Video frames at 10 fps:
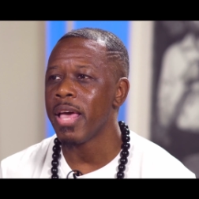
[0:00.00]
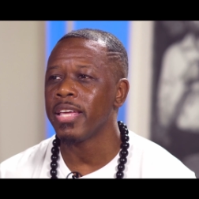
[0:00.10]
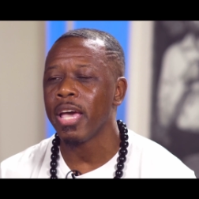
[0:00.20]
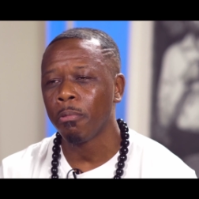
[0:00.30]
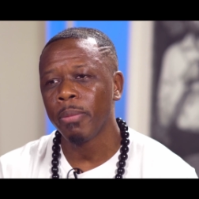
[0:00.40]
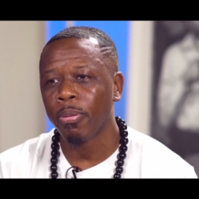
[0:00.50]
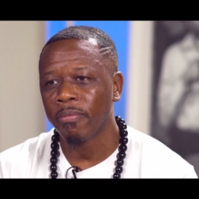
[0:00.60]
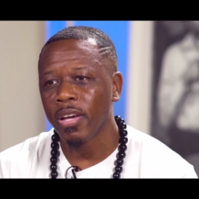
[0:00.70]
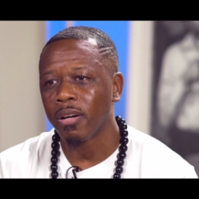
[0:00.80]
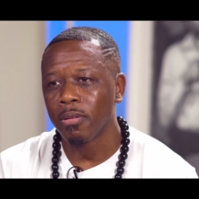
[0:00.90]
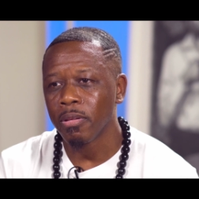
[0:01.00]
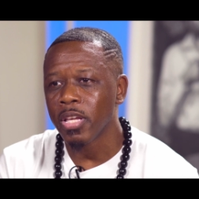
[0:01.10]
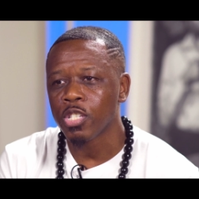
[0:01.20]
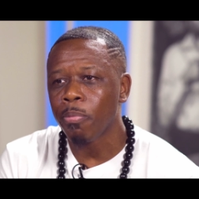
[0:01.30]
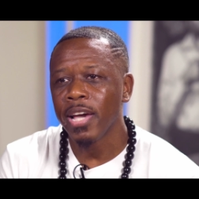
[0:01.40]
And, and, yet we prevail
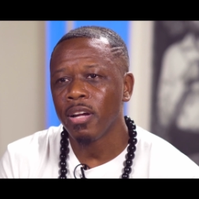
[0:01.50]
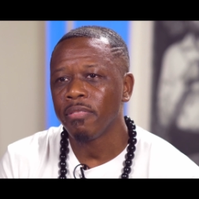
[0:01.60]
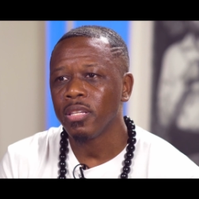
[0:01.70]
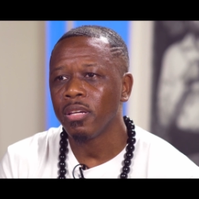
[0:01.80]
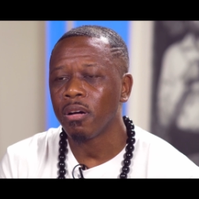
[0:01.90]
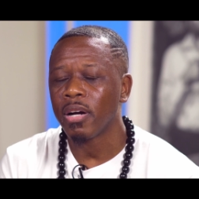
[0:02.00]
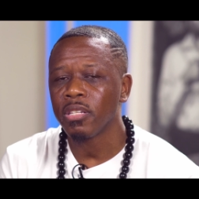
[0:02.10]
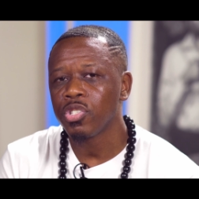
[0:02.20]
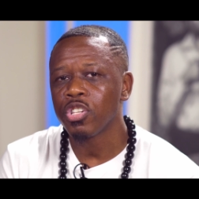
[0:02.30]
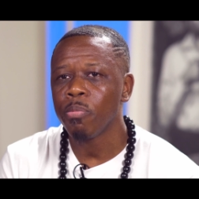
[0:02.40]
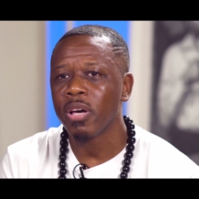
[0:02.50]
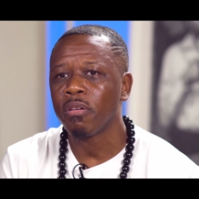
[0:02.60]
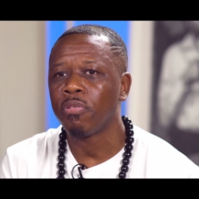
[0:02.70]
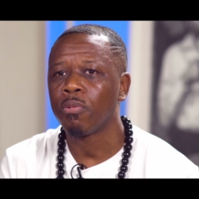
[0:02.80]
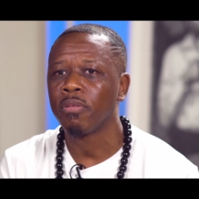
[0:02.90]
in spite of it. You know, I use this
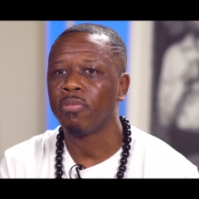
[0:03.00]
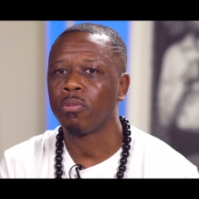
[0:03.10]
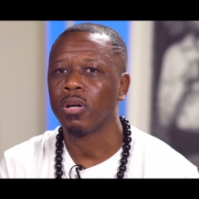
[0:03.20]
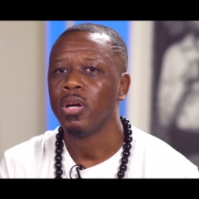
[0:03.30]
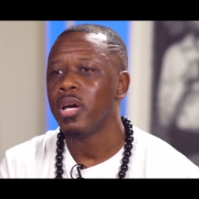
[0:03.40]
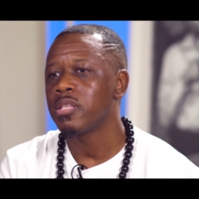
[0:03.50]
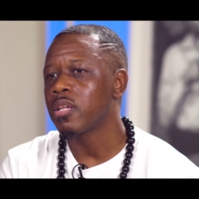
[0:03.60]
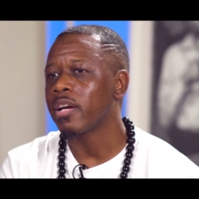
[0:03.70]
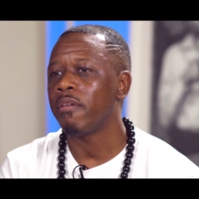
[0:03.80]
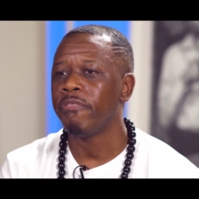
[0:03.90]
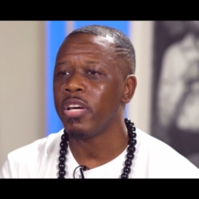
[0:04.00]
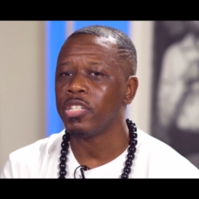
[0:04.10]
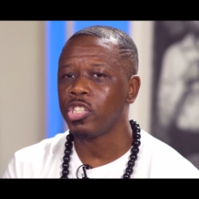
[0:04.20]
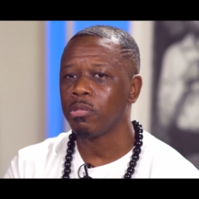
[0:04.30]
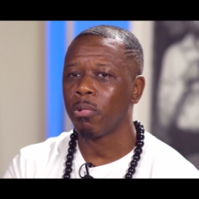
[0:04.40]
metaphor for it's like a fish